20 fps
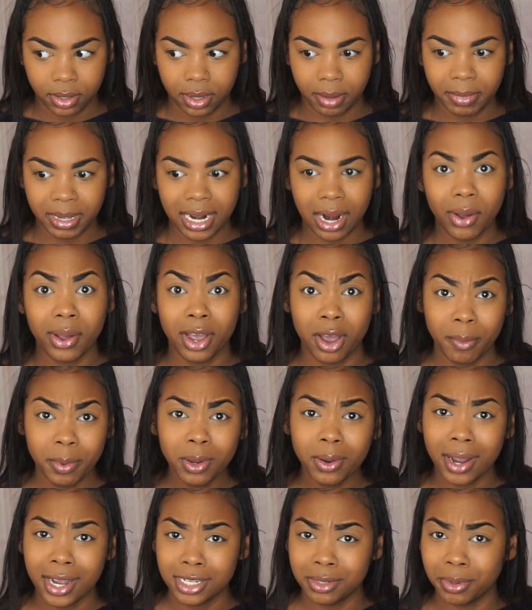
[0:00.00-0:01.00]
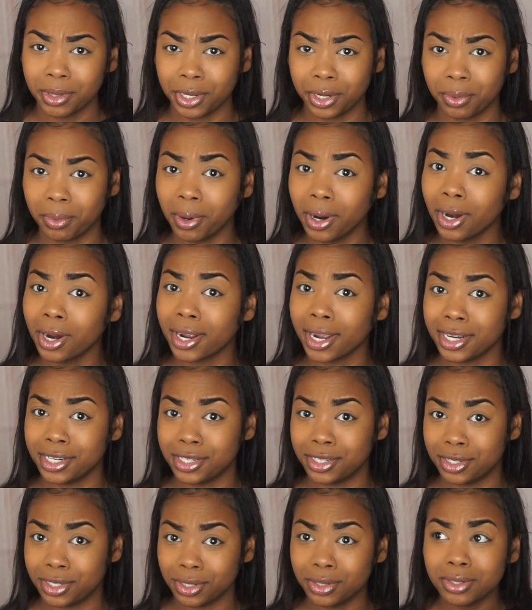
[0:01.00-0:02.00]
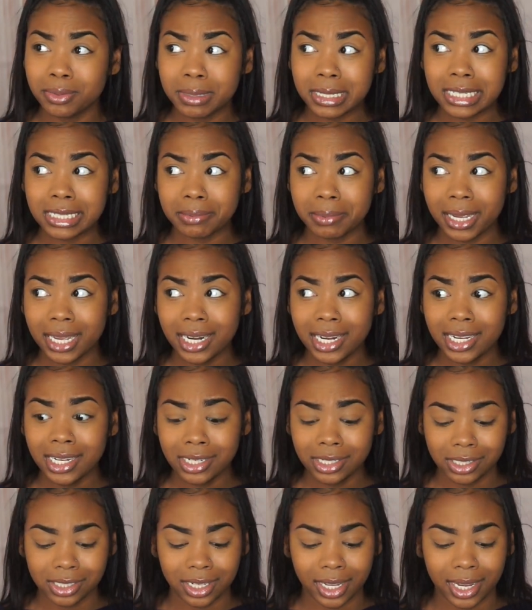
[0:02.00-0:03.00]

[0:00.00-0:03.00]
I mean, I'll help you guys with your work. I do speak Spanish.